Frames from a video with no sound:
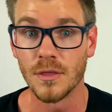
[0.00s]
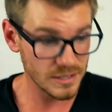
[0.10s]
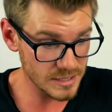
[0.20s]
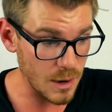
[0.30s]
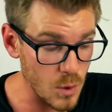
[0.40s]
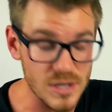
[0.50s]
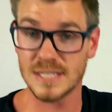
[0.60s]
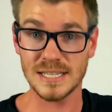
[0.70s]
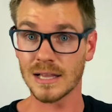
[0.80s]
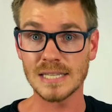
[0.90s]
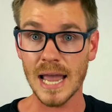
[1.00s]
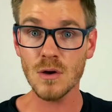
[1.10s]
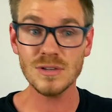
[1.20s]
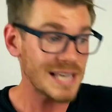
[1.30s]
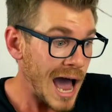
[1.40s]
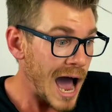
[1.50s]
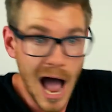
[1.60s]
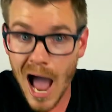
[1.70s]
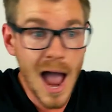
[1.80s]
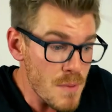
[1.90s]
This guy wants to sell his house.
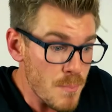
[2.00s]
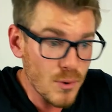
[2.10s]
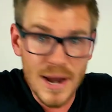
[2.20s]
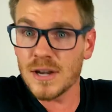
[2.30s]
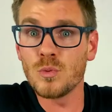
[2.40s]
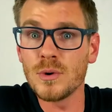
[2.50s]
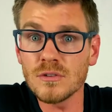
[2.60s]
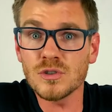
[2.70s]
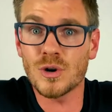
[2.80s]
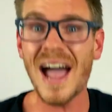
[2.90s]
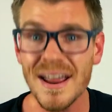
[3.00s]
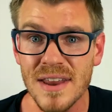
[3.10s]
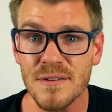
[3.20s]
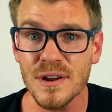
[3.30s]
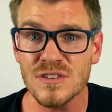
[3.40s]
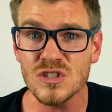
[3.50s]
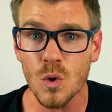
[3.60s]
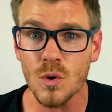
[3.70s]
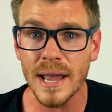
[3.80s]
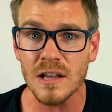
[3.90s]
I'm a brand new realtor. I've never even
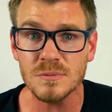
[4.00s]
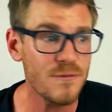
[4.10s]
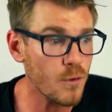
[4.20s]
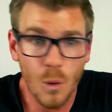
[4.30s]
sold a house before.